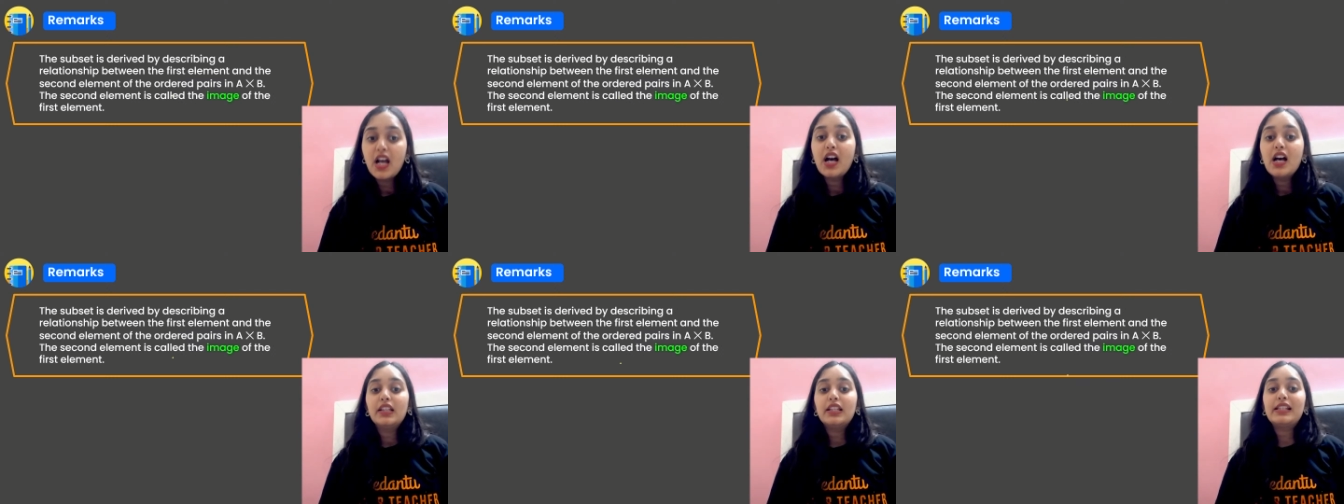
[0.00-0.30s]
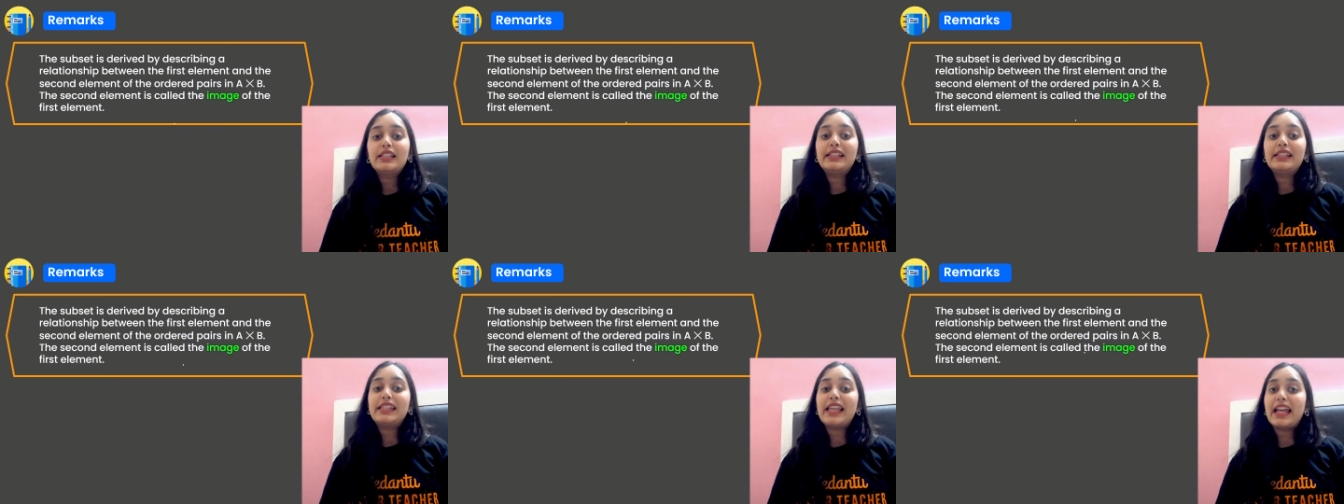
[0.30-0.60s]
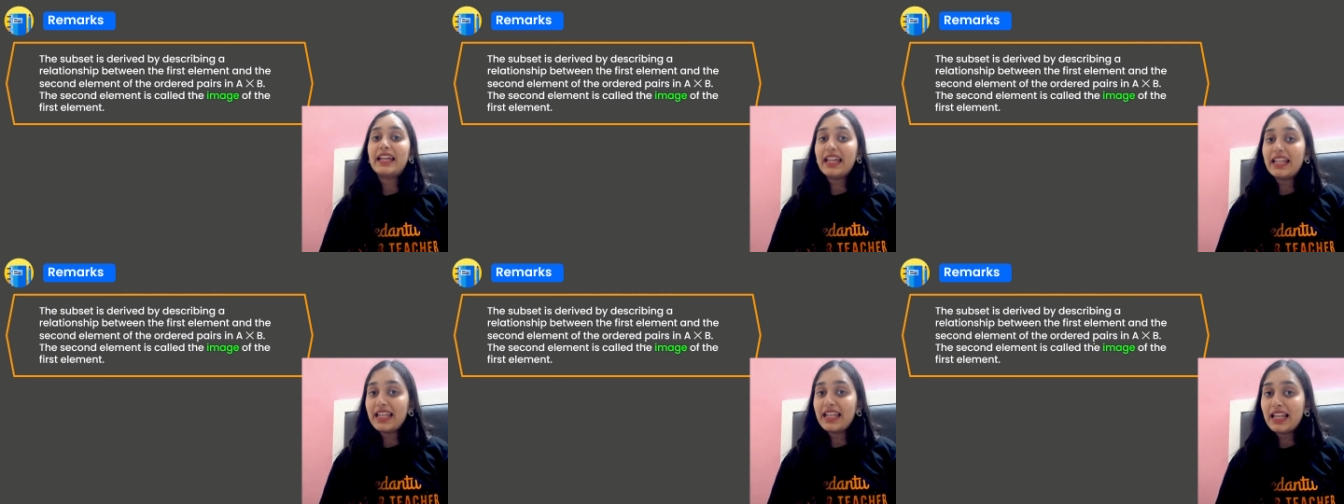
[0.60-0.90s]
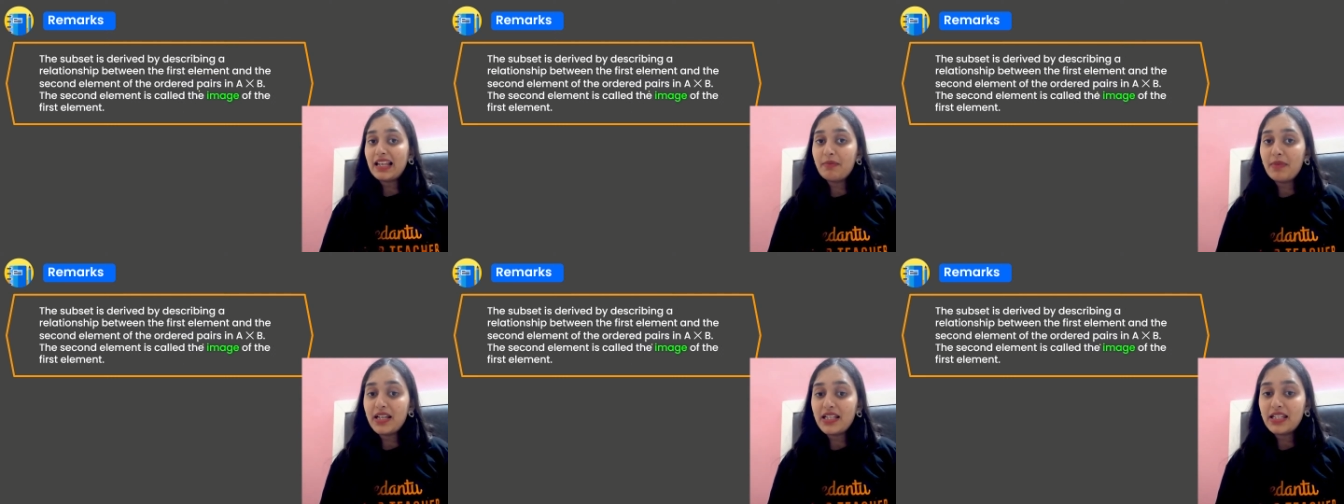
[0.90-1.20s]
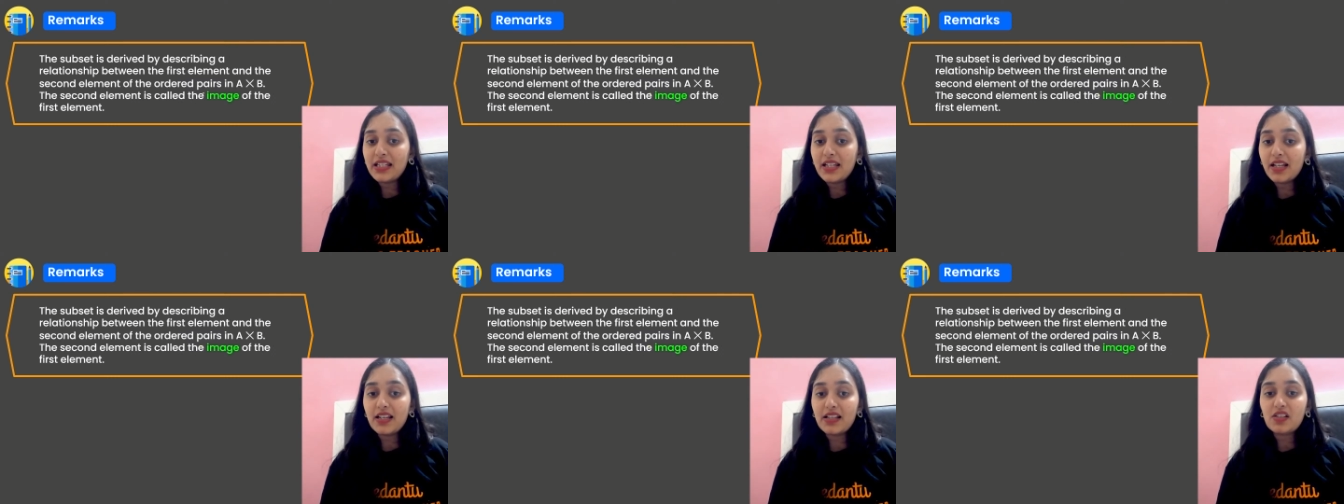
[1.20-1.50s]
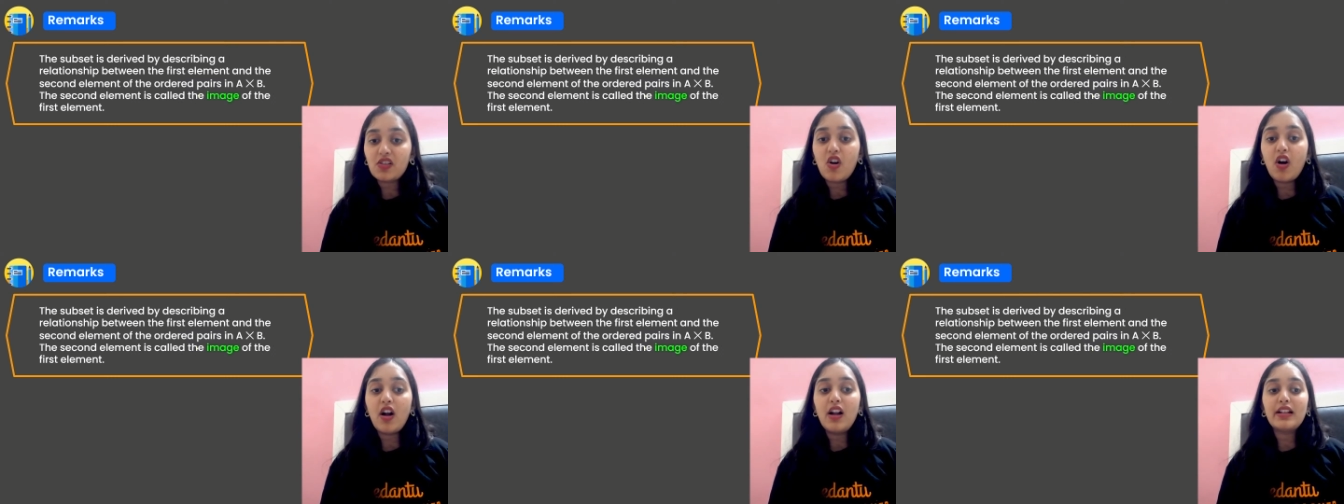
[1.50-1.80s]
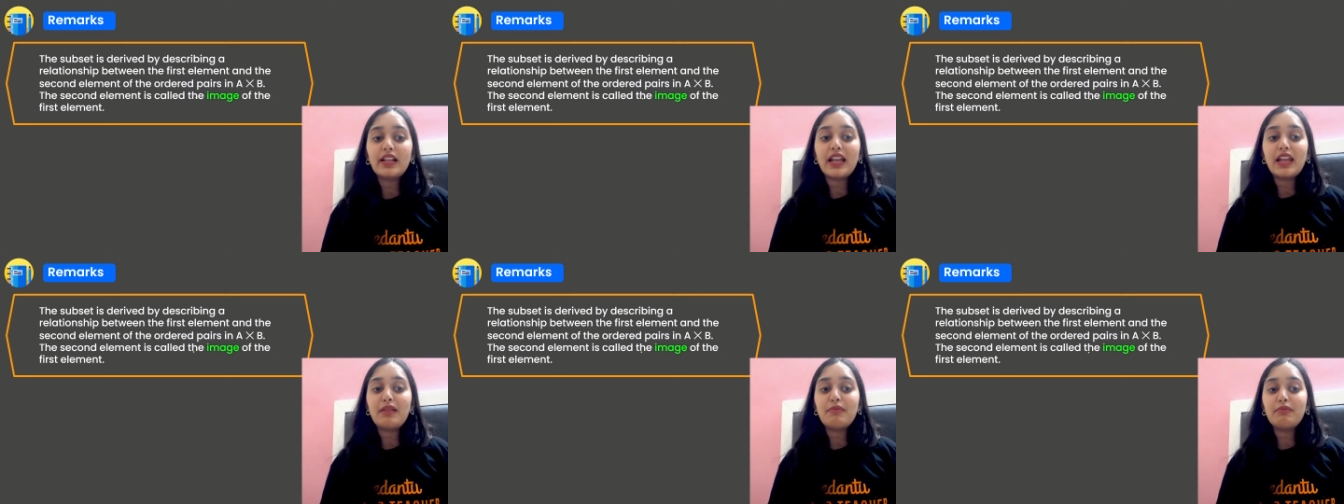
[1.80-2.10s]
The second element here is called
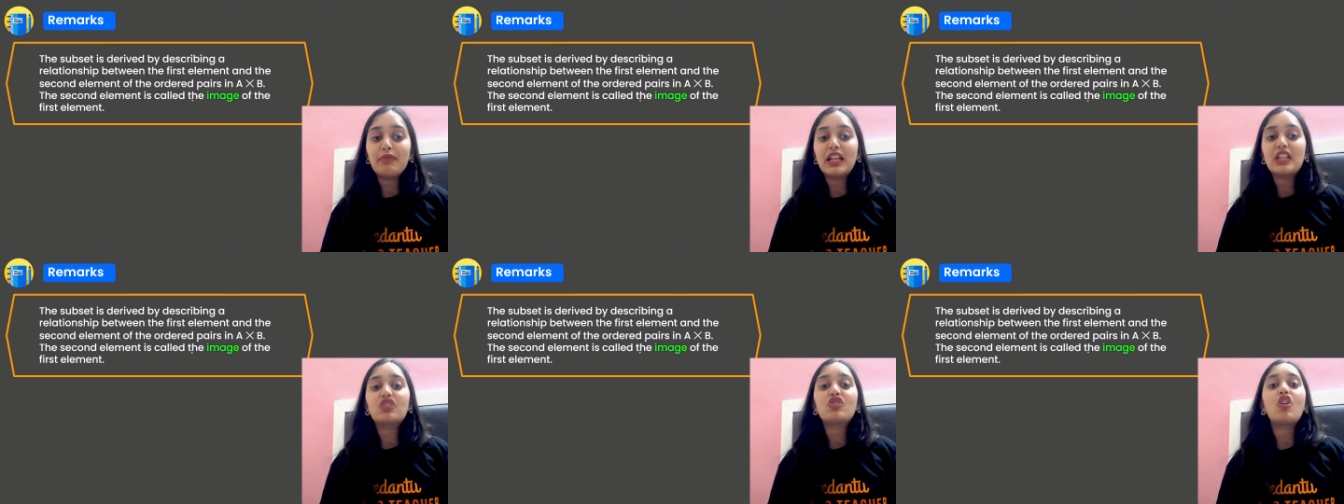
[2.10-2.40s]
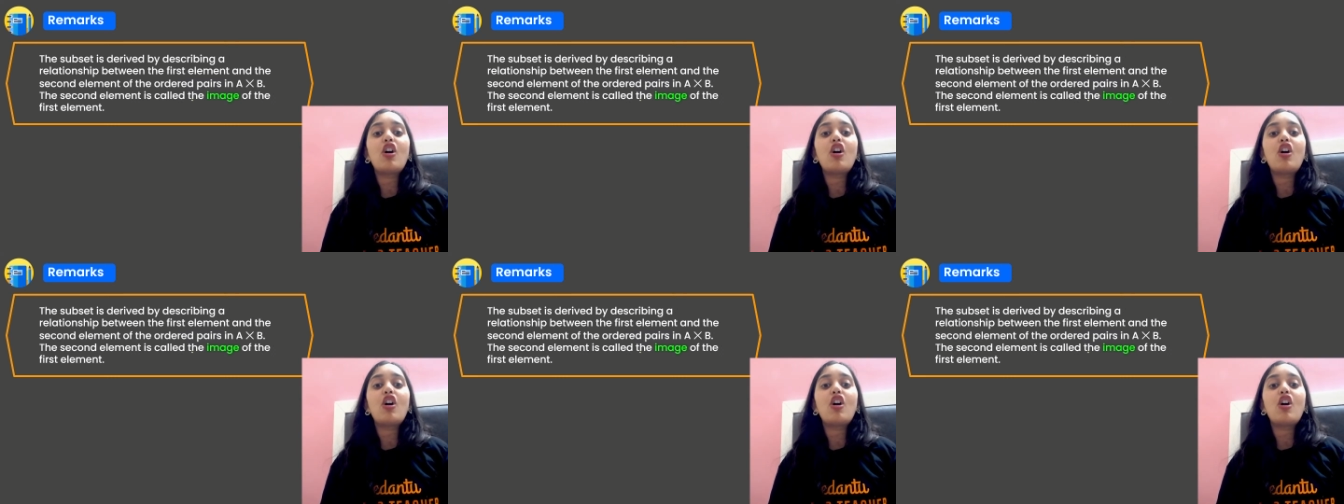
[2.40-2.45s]
image